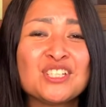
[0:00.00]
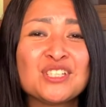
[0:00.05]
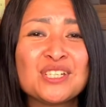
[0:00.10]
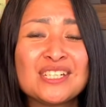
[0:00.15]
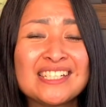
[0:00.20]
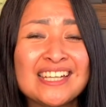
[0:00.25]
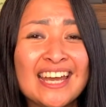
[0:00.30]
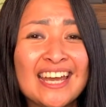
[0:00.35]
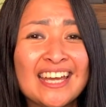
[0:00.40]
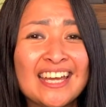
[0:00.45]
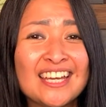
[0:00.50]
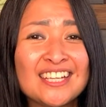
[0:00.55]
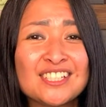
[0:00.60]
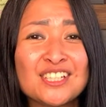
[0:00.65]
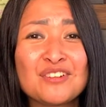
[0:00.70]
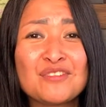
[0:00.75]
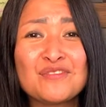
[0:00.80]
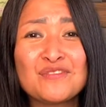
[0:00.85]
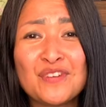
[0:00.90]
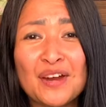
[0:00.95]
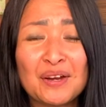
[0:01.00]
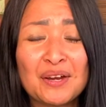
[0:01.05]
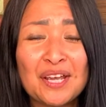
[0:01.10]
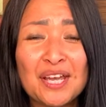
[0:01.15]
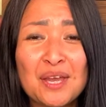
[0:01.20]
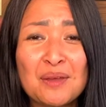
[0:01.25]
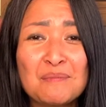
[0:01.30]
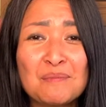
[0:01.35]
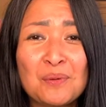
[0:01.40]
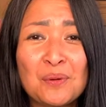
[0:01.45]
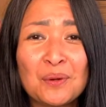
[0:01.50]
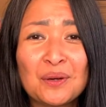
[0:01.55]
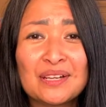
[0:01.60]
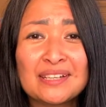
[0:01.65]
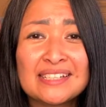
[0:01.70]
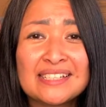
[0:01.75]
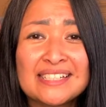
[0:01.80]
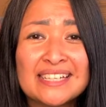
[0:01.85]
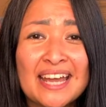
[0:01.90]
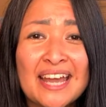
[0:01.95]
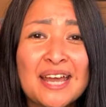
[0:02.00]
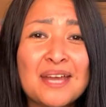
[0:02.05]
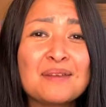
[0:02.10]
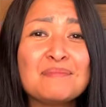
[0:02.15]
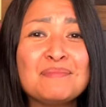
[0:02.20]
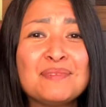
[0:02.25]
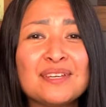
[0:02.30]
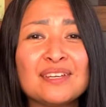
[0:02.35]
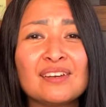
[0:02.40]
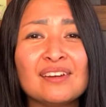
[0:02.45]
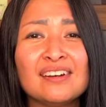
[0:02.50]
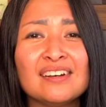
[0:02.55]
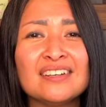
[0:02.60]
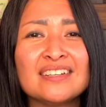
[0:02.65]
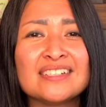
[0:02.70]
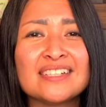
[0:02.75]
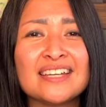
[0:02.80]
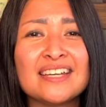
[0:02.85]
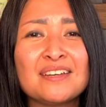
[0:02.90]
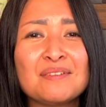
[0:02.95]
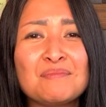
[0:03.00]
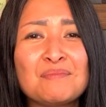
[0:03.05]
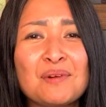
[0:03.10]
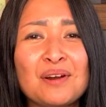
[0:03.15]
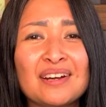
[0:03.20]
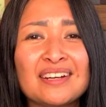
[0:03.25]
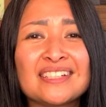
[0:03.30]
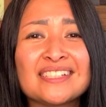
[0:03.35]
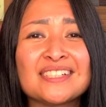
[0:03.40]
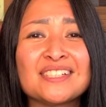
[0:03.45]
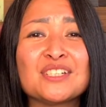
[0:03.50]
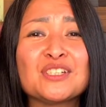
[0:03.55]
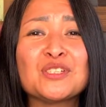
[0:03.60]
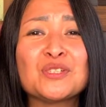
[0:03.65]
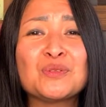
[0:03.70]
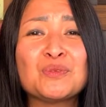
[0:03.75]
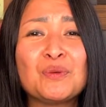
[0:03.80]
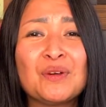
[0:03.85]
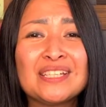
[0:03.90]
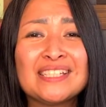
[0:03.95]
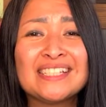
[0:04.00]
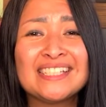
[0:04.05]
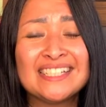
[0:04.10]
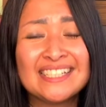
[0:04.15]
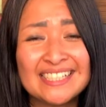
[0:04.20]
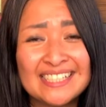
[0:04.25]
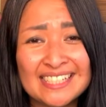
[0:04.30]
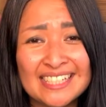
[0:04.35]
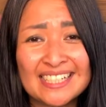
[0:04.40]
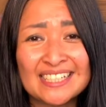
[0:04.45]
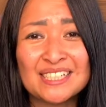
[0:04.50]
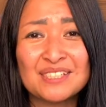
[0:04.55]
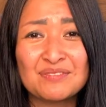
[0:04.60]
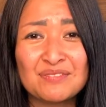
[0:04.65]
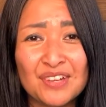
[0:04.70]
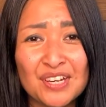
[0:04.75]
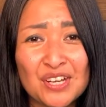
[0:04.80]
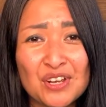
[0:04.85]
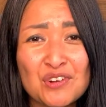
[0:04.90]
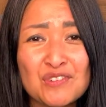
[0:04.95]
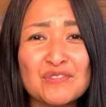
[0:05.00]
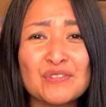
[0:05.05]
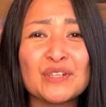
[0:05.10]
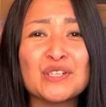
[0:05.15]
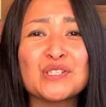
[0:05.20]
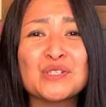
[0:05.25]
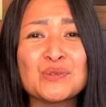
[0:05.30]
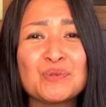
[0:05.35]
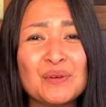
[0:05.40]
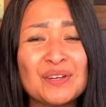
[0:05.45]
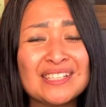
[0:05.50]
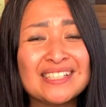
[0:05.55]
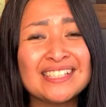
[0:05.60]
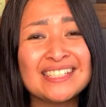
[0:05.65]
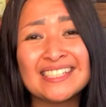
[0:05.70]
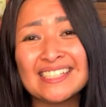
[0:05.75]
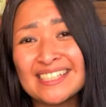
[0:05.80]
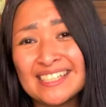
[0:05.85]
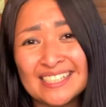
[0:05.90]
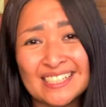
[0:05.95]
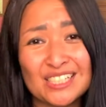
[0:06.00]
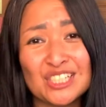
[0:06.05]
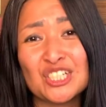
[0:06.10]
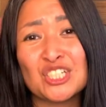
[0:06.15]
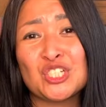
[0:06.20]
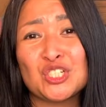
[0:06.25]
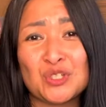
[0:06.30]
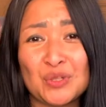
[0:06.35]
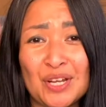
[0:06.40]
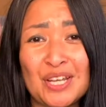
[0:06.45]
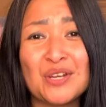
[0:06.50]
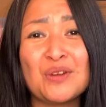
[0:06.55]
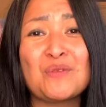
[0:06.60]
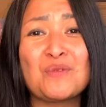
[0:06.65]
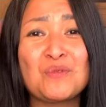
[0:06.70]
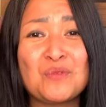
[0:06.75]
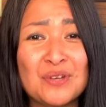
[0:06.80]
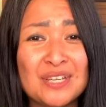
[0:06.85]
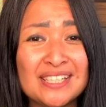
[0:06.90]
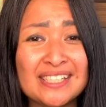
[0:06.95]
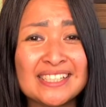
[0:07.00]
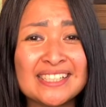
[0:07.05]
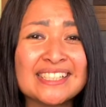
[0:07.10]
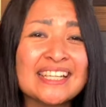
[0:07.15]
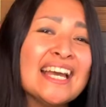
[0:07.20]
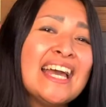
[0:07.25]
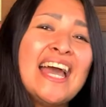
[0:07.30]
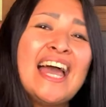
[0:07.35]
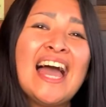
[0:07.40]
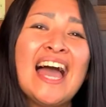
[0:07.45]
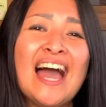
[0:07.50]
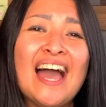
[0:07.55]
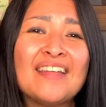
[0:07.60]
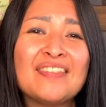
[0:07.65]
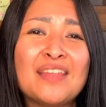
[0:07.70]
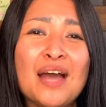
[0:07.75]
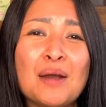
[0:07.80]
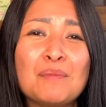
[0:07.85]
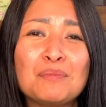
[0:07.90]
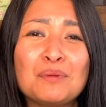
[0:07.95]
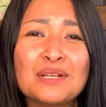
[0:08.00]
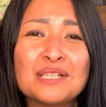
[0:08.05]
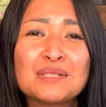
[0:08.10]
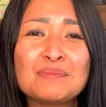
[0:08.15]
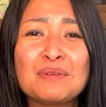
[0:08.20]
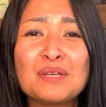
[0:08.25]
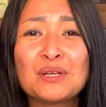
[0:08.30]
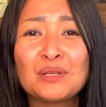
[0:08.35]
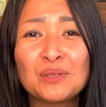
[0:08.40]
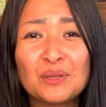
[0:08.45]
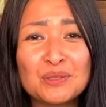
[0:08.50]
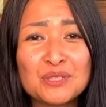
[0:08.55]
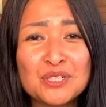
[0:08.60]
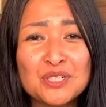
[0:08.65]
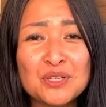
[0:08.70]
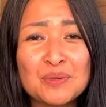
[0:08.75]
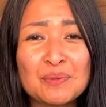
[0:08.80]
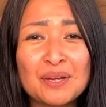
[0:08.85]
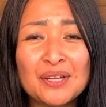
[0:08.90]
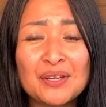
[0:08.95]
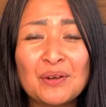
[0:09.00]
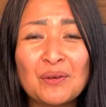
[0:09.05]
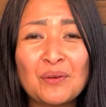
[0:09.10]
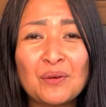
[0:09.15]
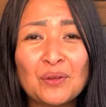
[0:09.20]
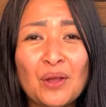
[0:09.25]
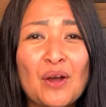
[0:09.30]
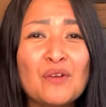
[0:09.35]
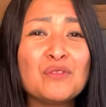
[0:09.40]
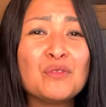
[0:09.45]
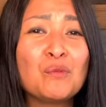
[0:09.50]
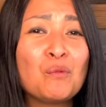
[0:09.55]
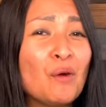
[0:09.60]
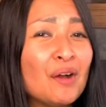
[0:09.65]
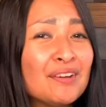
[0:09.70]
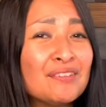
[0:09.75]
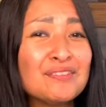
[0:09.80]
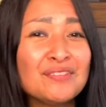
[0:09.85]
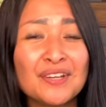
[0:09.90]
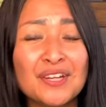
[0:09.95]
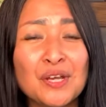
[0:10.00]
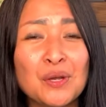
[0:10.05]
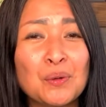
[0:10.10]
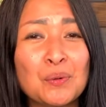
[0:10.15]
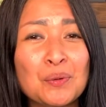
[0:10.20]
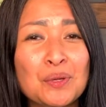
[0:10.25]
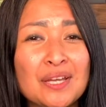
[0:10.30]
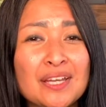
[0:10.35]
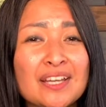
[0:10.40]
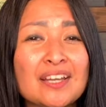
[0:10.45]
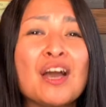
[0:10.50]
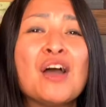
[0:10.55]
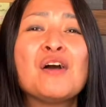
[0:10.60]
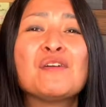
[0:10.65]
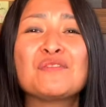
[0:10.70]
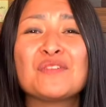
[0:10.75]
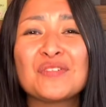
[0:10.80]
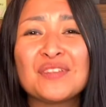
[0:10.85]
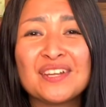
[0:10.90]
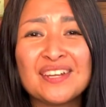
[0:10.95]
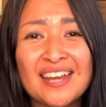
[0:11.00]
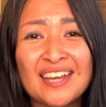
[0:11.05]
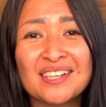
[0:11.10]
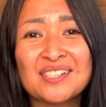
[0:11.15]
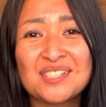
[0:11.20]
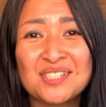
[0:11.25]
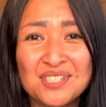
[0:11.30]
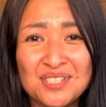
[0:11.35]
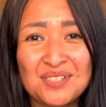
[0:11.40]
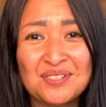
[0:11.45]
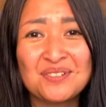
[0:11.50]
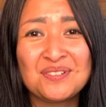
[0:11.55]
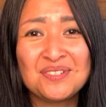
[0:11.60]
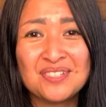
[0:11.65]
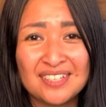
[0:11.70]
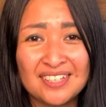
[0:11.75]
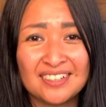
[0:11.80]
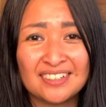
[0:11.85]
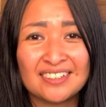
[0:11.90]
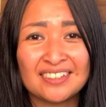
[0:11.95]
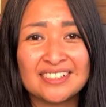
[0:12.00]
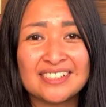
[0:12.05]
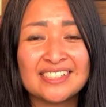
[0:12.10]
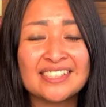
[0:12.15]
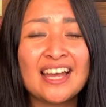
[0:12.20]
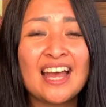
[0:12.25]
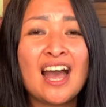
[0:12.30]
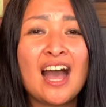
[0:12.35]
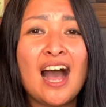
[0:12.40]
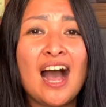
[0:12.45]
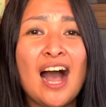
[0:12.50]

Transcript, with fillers: Today is a very important day because it marks the 26th video for 26 straight weeks and that brings me closer to my goal of one video a week for the next two years.